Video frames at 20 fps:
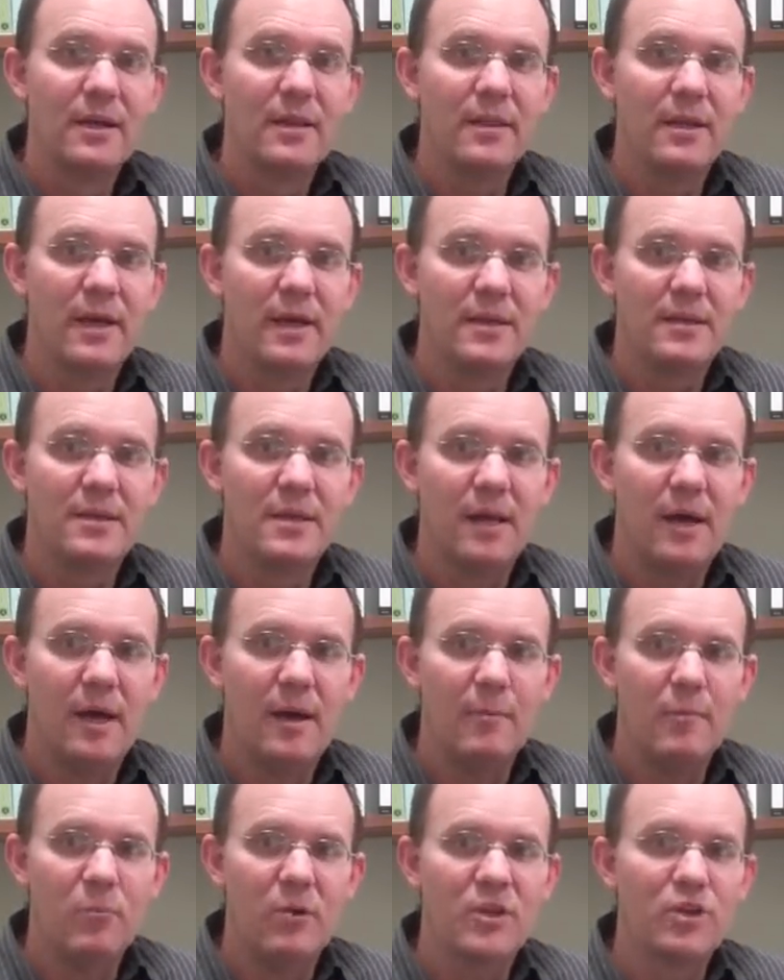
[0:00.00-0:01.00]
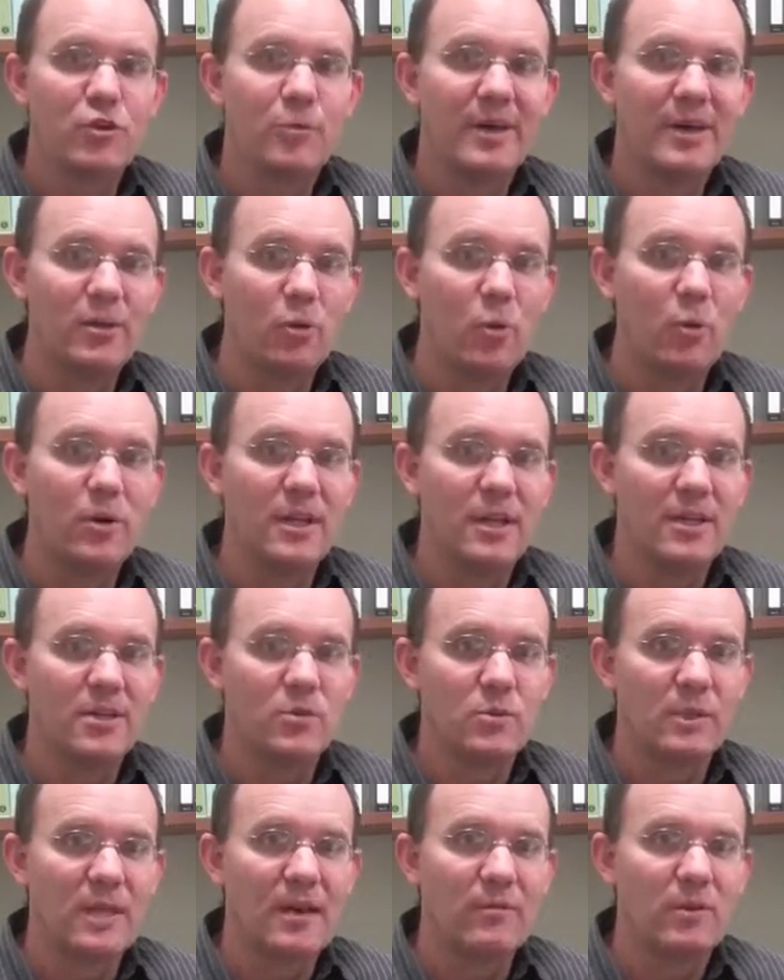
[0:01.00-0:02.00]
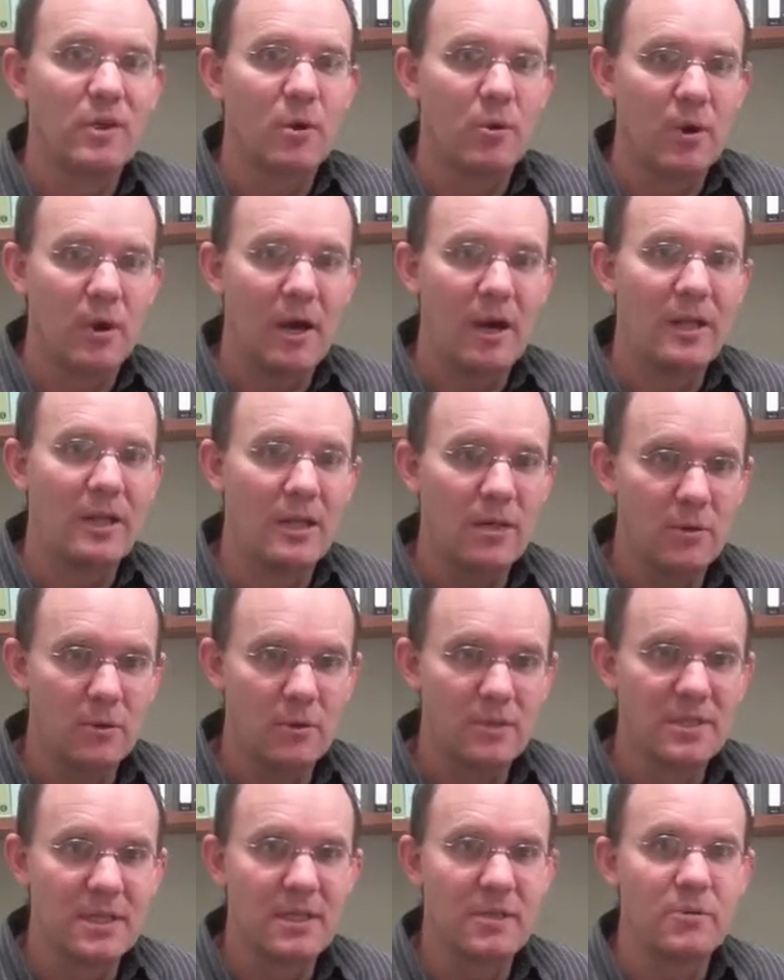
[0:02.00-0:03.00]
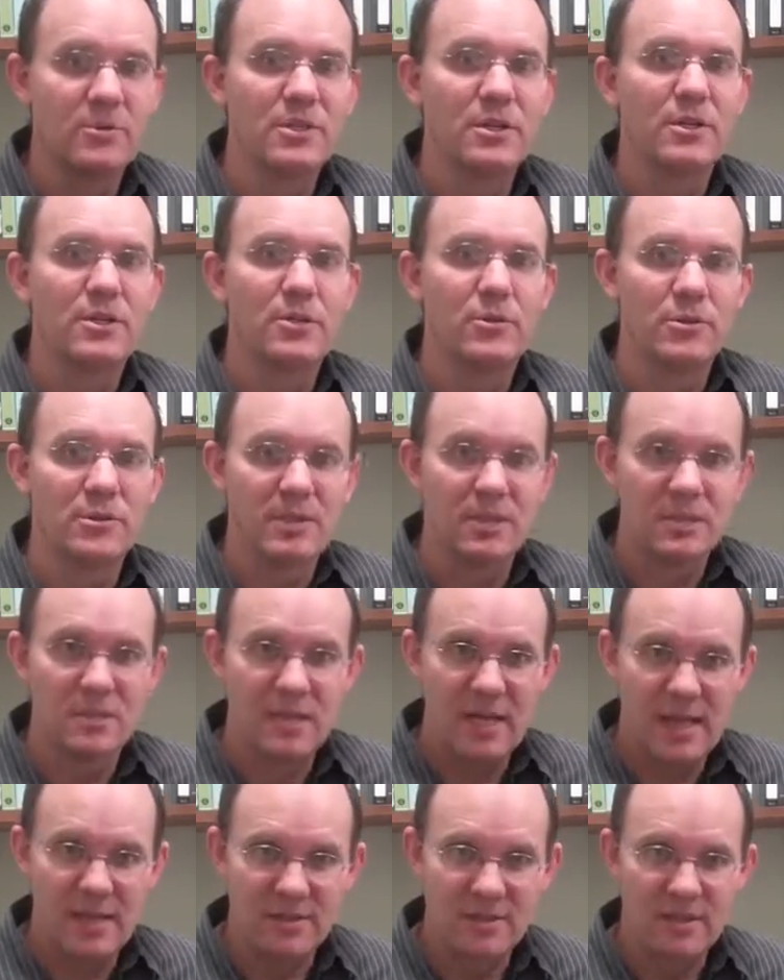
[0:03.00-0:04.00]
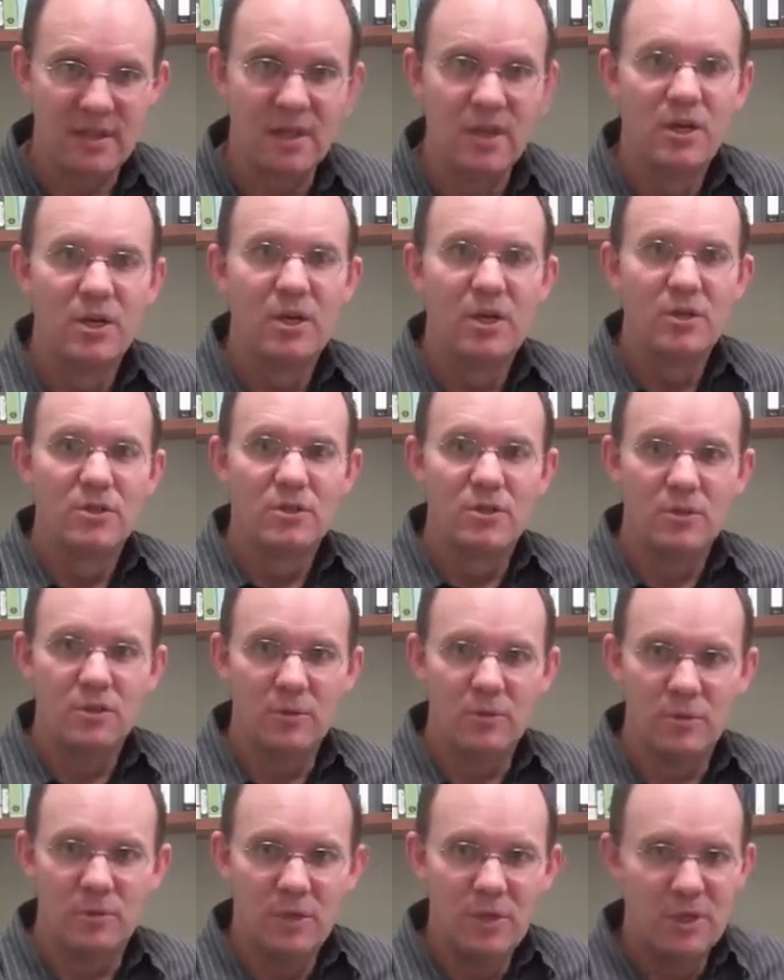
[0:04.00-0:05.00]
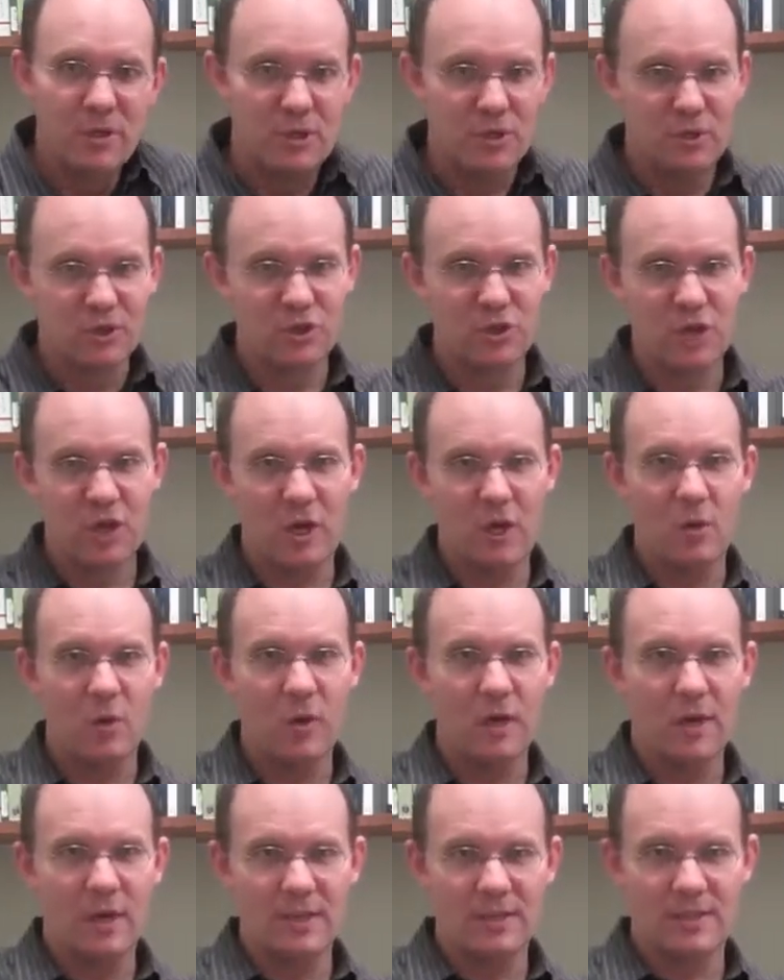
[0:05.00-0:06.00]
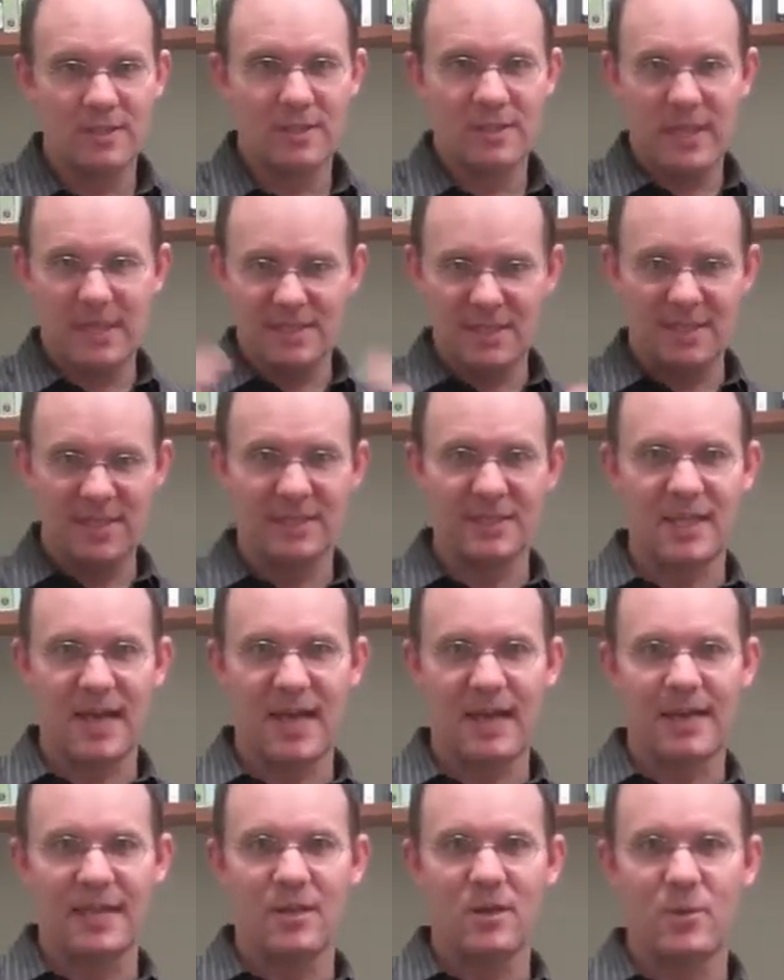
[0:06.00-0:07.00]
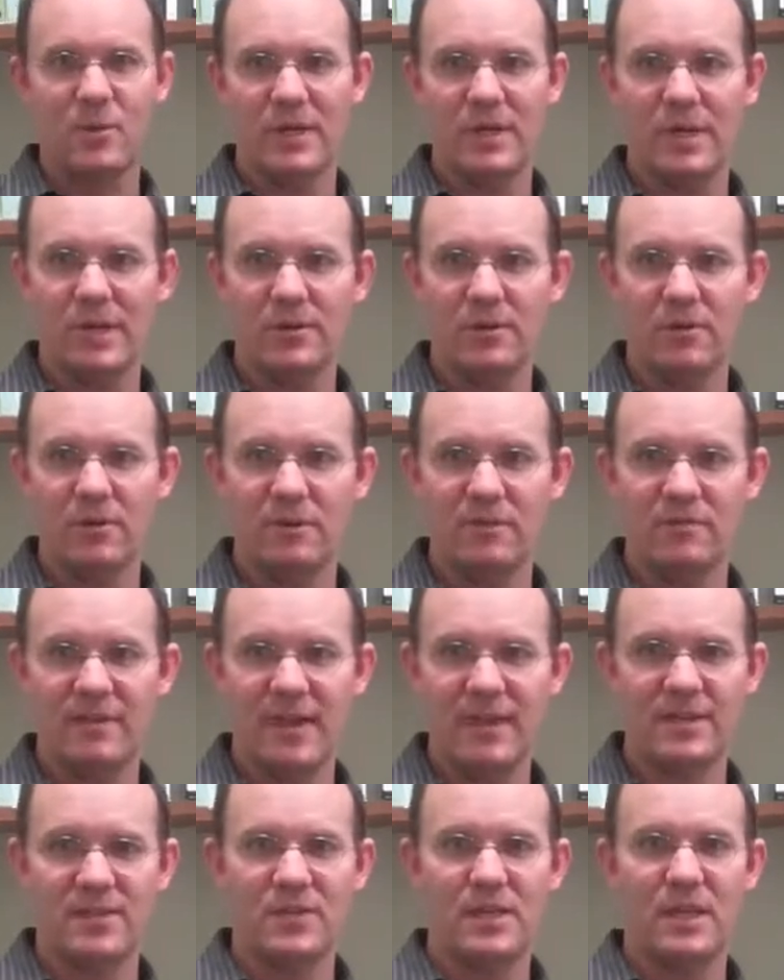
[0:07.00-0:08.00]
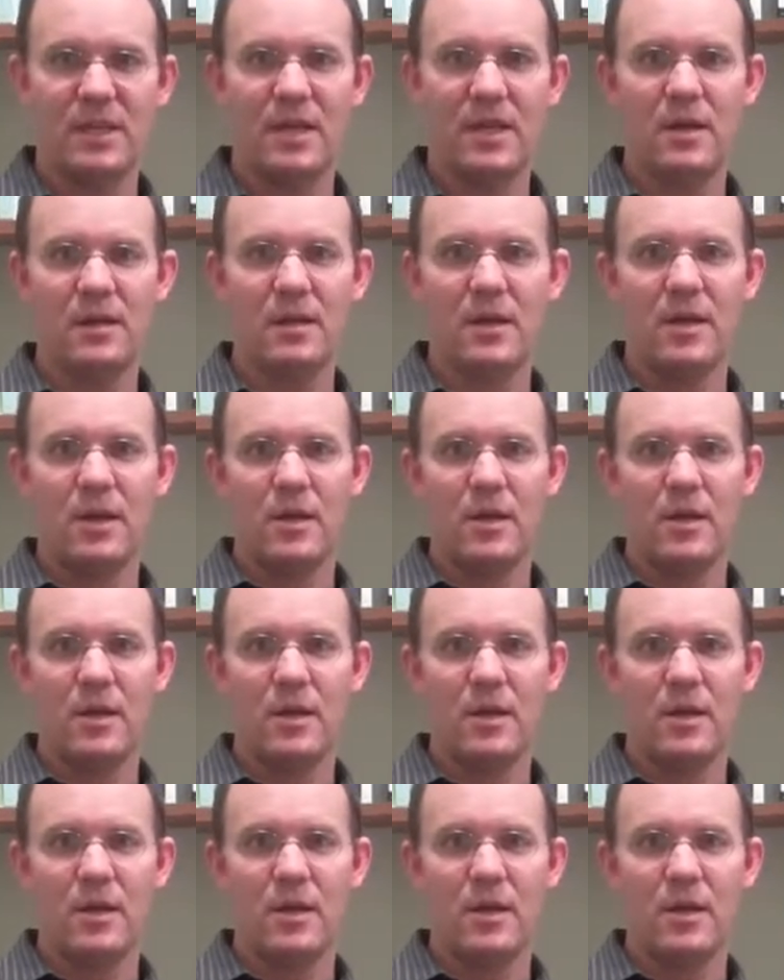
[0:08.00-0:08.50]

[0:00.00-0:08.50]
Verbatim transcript: that um, racial minorities would have lower IQs, and he was going to use this test to show us as a society that we need to invest in